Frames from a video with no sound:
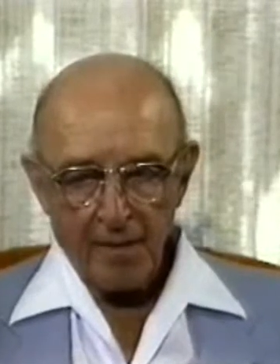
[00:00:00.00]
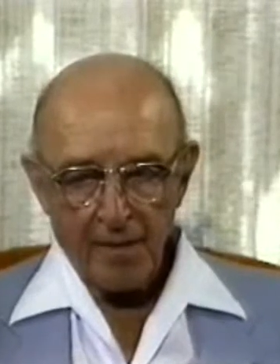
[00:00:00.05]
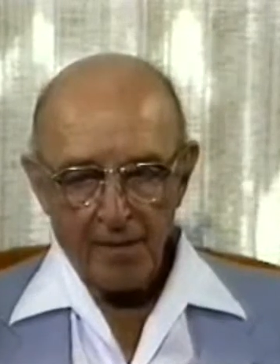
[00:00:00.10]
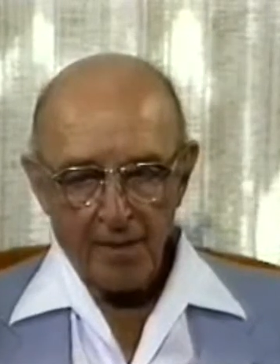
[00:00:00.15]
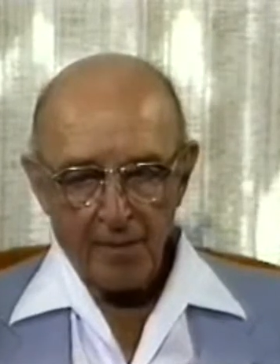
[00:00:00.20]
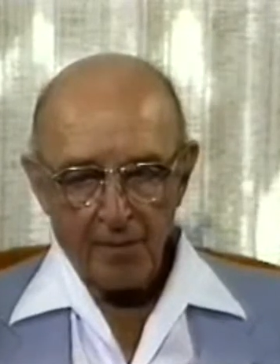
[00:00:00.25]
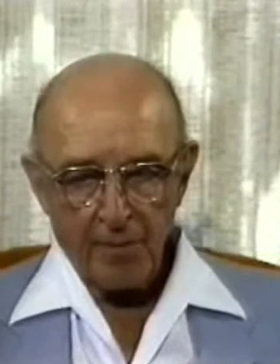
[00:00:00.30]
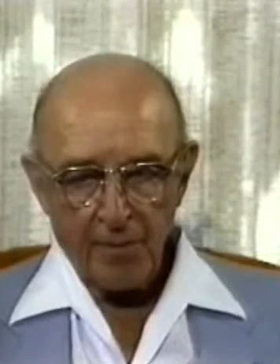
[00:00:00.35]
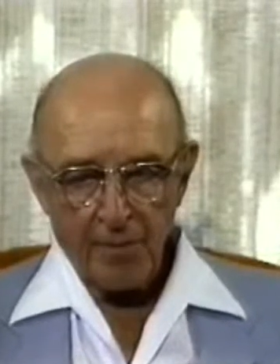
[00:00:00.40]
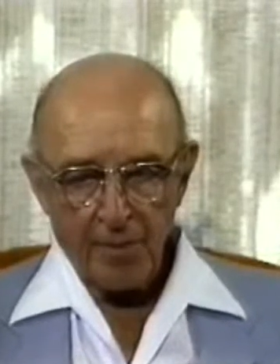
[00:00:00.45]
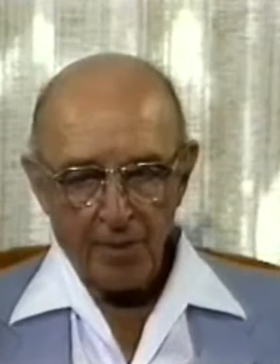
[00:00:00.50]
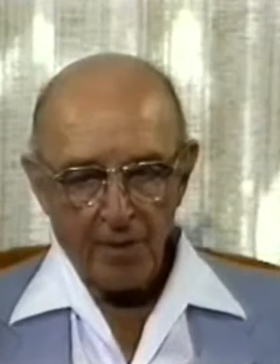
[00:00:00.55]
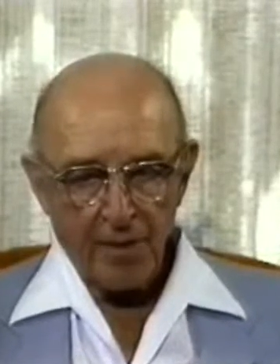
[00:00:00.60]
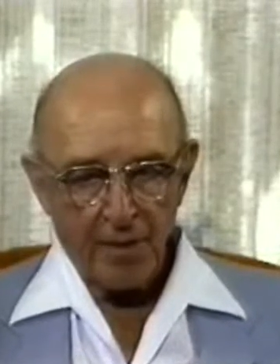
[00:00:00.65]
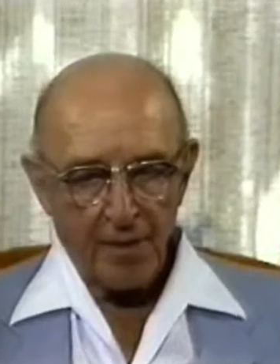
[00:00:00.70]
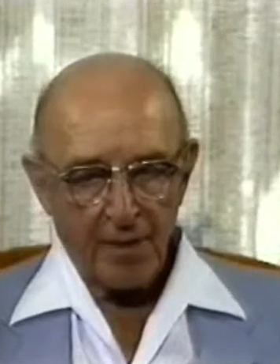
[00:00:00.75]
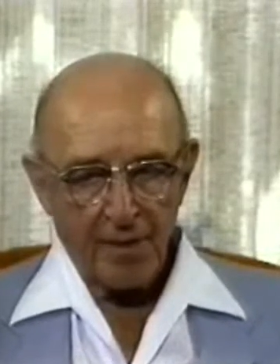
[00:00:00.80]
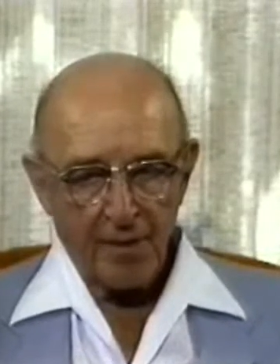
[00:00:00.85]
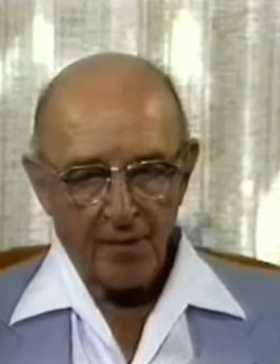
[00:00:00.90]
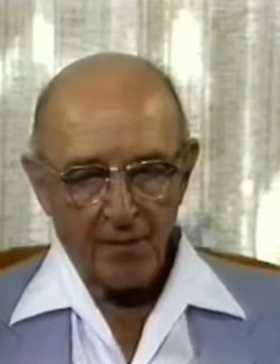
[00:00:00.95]
All your
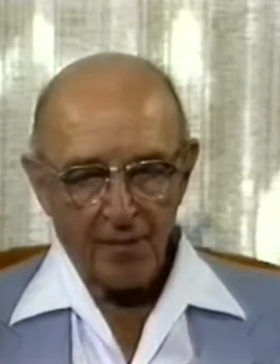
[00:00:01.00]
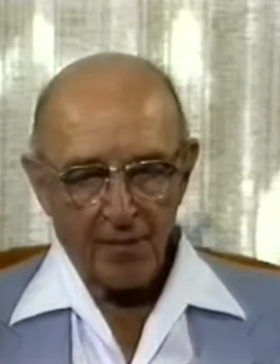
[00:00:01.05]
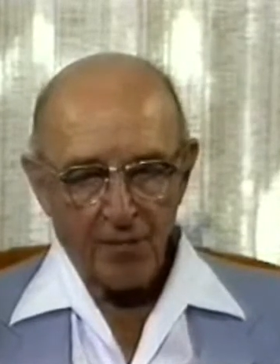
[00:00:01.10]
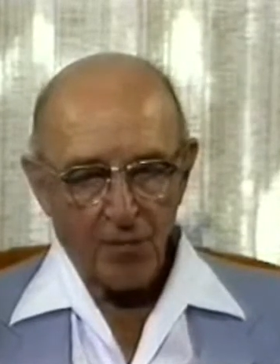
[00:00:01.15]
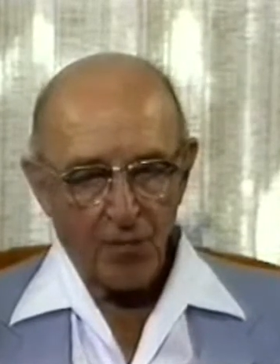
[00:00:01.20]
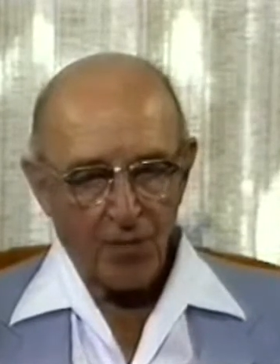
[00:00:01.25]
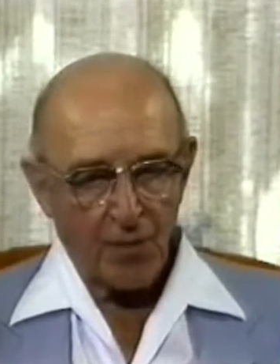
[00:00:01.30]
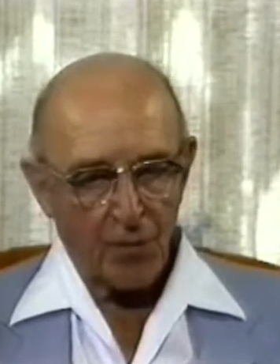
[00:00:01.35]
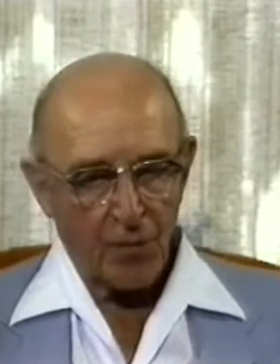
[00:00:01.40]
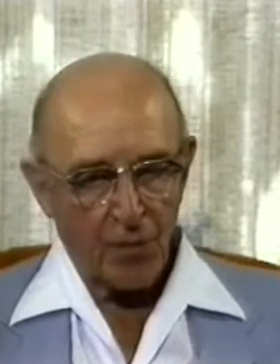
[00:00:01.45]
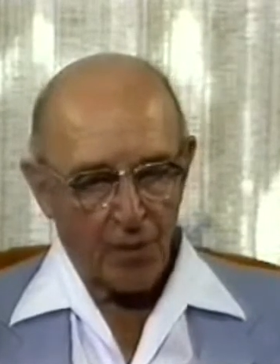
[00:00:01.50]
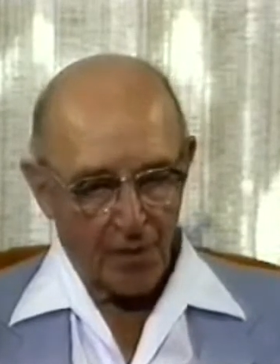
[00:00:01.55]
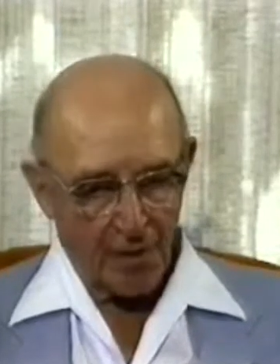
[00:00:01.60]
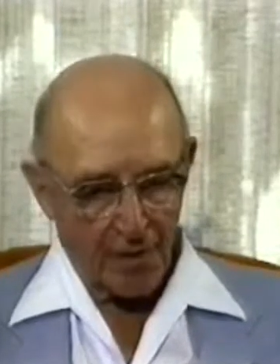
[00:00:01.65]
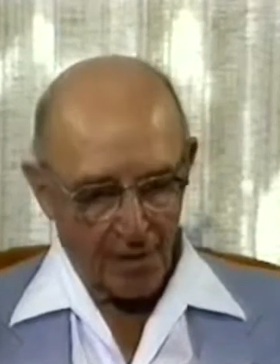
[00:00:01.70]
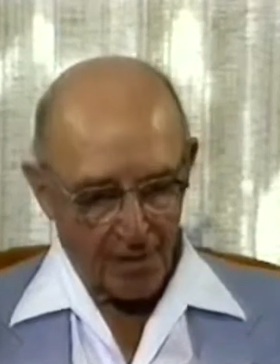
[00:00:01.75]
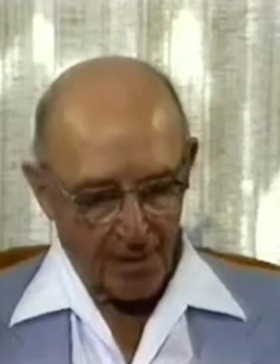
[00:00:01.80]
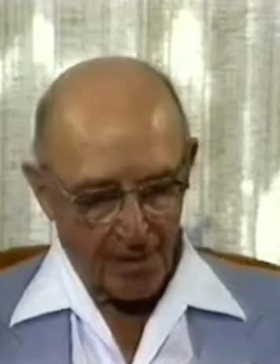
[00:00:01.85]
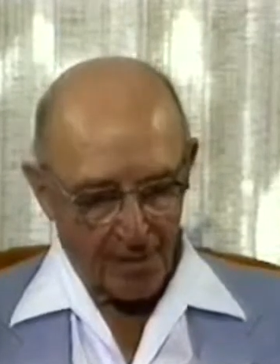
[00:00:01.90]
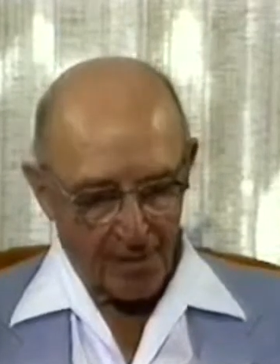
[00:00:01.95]
participants must be anonymous.
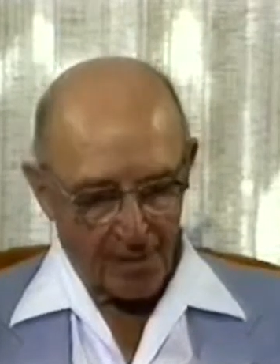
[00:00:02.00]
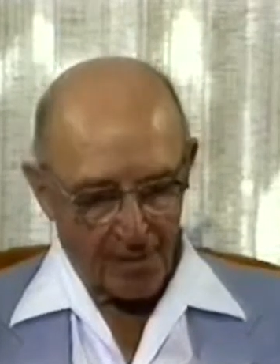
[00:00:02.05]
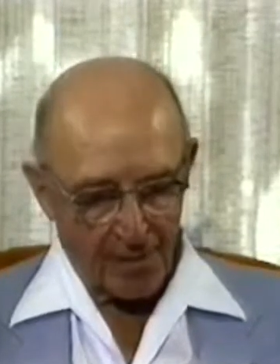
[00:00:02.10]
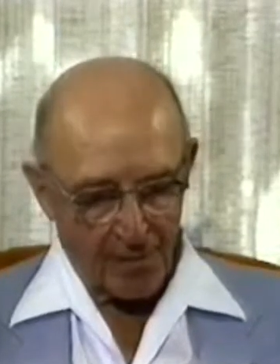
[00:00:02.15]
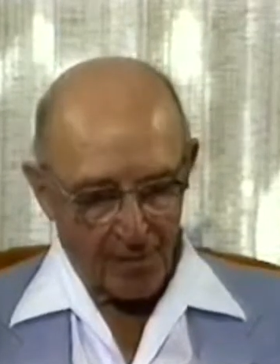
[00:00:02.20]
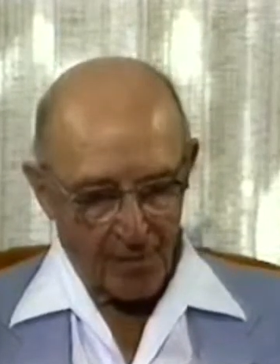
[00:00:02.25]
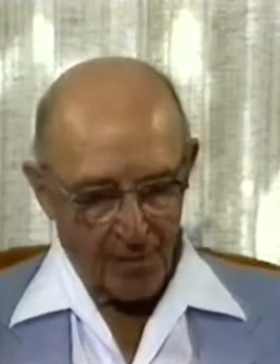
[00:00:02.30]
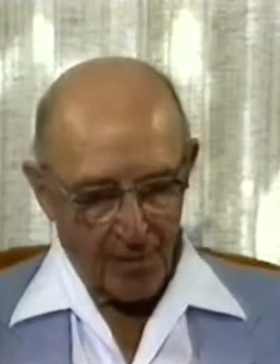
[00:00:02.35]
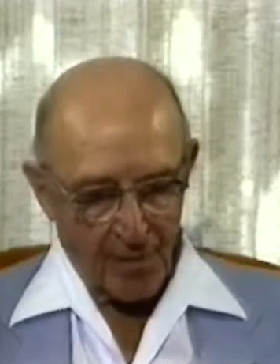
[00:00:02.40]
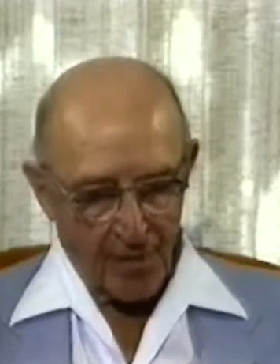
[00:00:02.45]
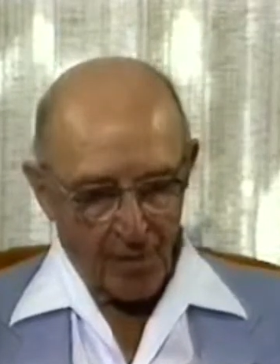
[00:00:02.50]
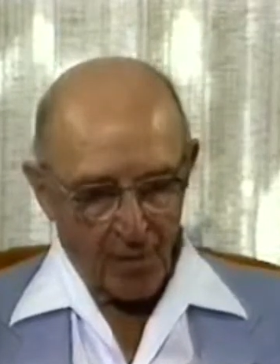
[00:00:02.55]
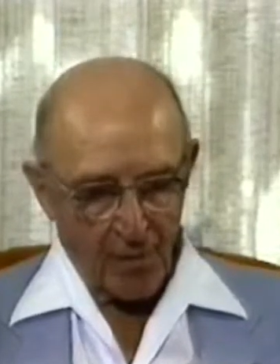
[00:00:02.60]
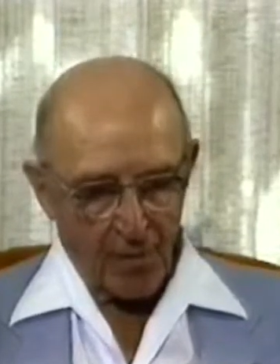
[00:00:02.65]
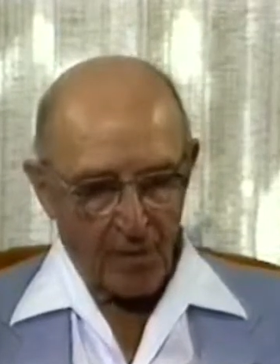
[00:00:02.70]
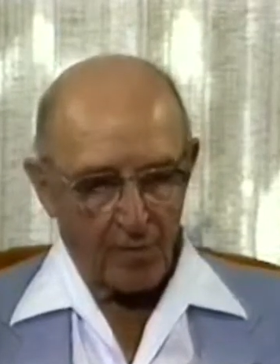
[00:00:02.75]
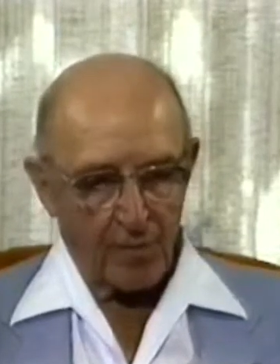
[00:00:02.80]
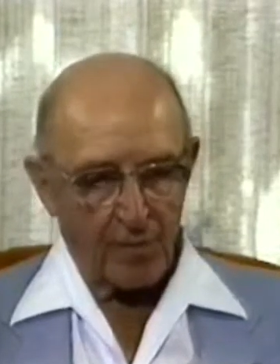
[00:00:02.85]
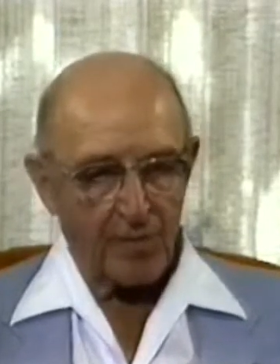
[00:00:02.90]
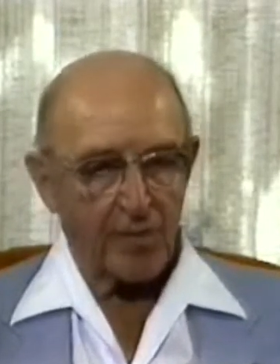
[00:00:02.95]
No one
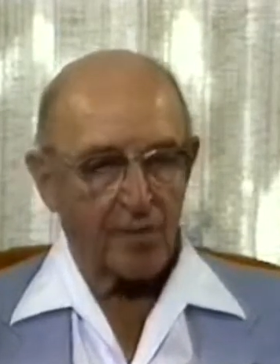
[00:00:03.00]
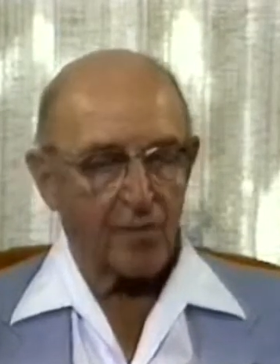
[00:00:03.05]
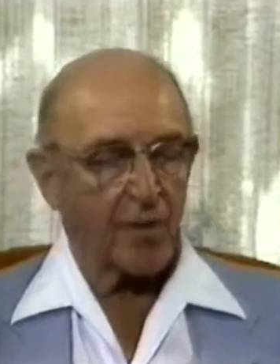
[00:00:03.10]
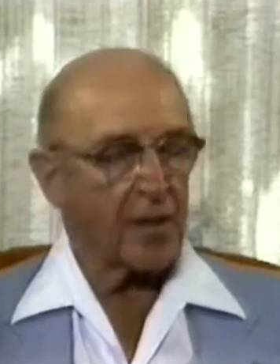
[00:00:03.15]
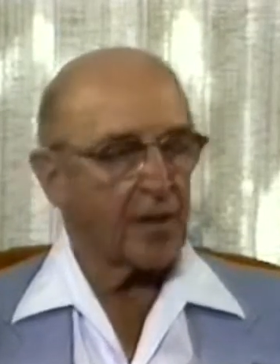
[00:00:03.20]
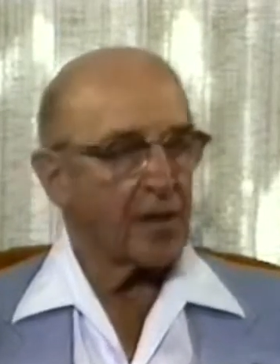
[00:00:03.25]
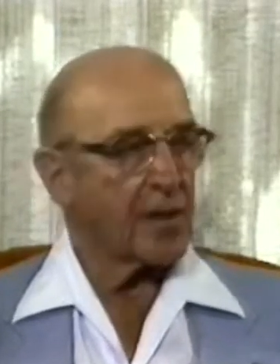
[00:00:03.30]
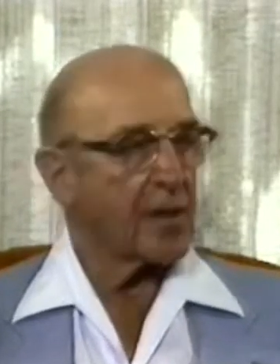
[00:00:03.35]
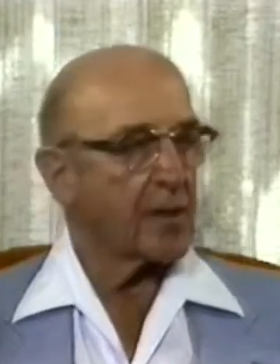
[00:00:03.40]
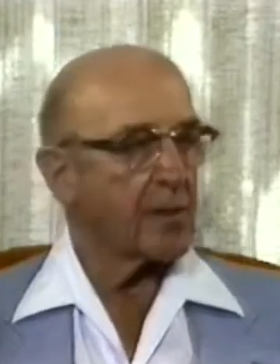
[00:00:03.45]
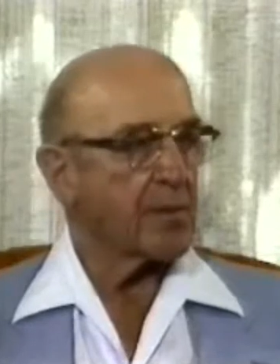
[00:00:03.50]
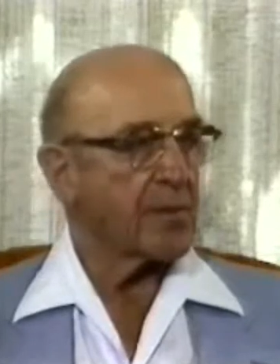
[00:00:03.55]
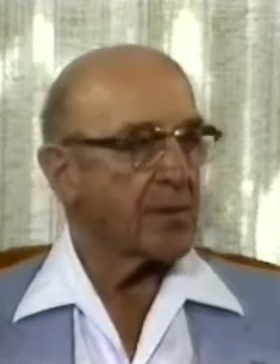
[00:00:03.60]
knows who they are.